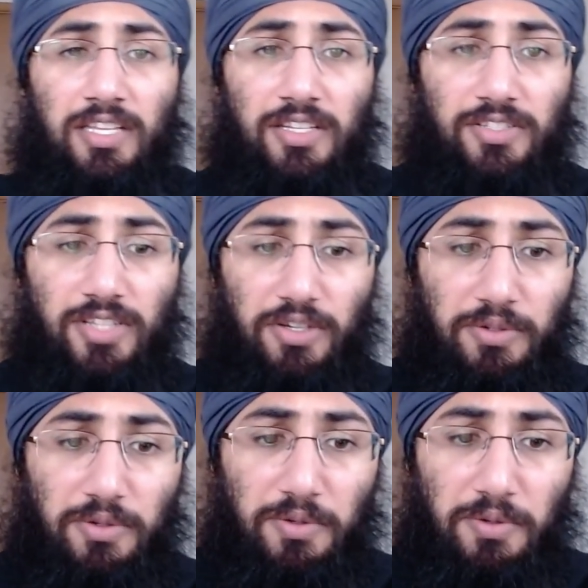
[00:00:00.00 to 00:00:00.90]

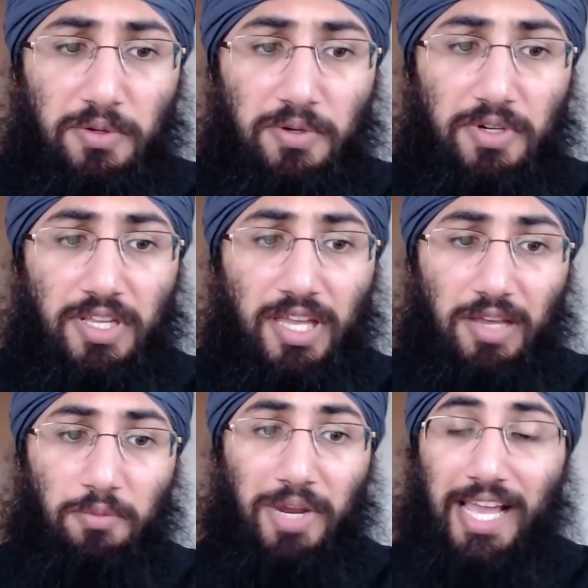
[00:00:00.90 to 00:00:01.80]
So
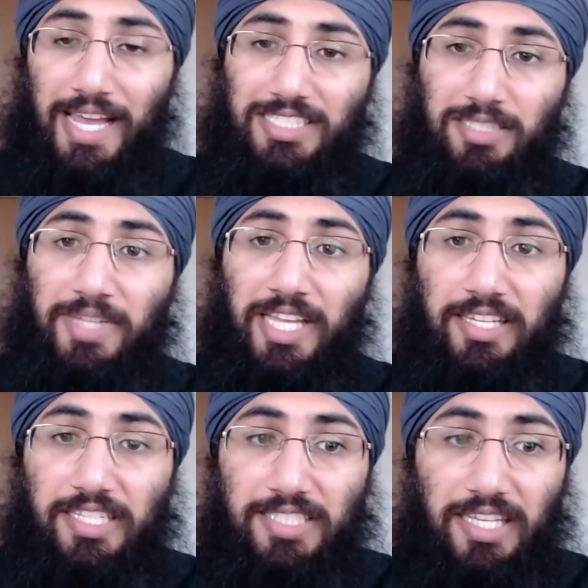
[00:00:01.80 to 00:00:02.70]
when I asked him that,
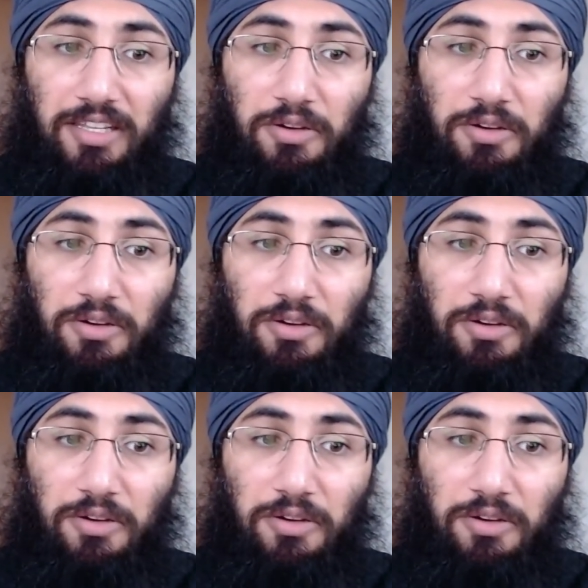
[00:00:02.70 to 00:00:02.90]
he said,